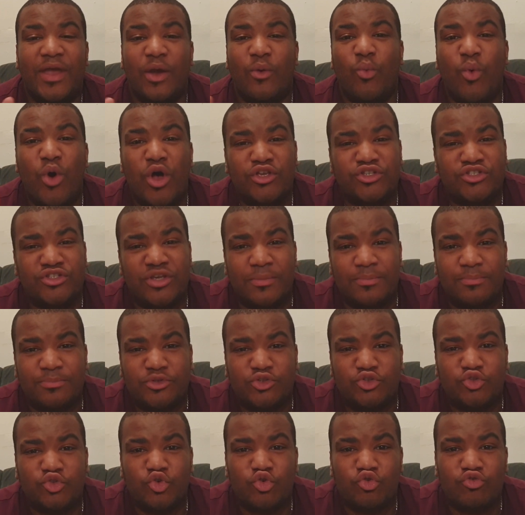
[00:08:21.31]
There were some
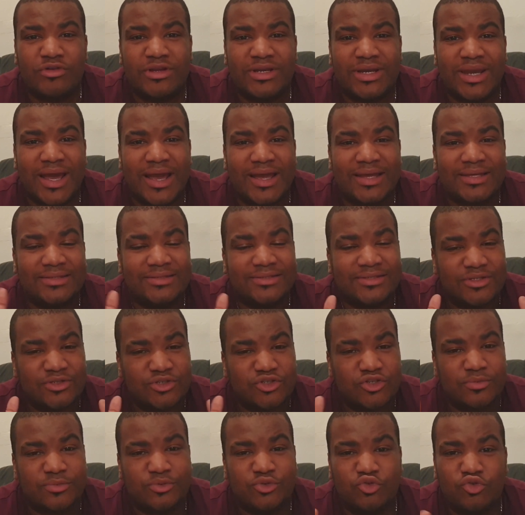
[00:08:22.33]
storylines
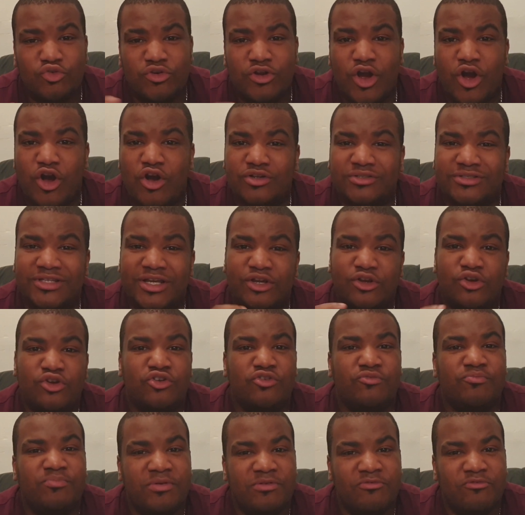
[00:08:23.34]
and some story arcs that
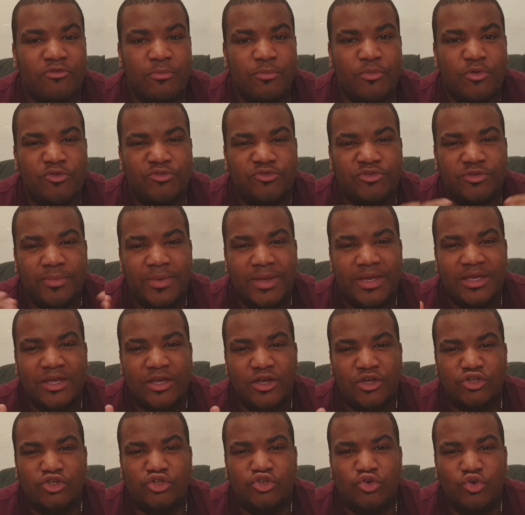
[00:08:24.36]
could have been removed to make
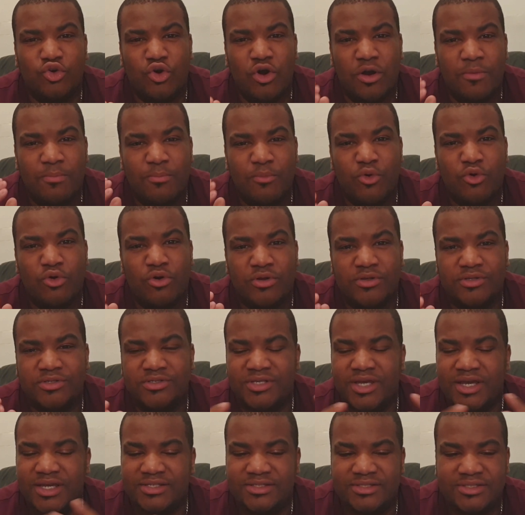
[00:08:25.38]
it a shorter, more
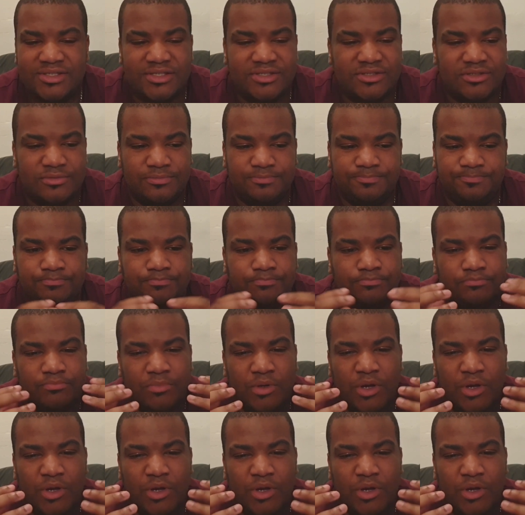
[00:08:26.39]
concise season,